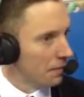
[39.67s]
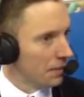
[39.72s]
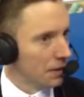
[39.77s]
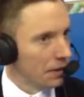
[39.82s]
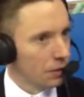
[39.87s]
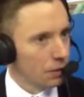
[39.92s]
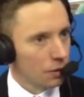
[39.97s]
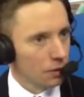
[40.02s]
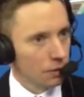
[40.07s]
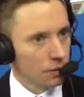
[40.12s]

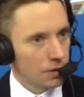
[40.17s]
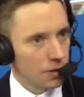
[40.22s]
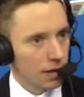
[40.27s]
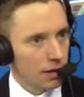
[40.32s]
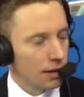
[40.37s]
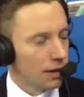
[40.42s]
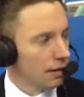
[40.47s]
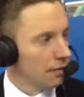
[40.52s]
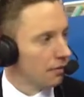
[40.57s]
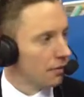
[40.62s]
No one was
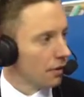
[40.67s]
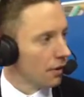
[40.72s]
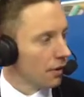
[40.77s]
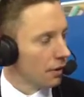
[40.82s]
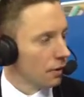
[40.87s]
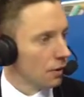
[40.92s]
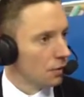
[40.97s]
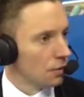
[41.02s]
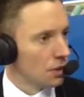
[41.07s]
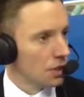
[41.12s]
hunting for
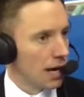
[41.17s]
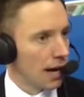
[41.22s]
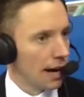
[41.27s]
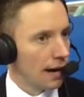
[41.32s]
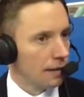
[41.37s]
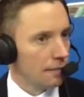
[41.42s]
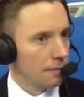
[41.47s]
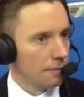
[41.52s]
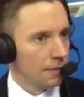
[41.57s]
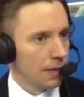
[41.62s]
their own
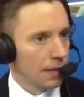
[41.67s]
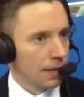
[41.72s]
shot.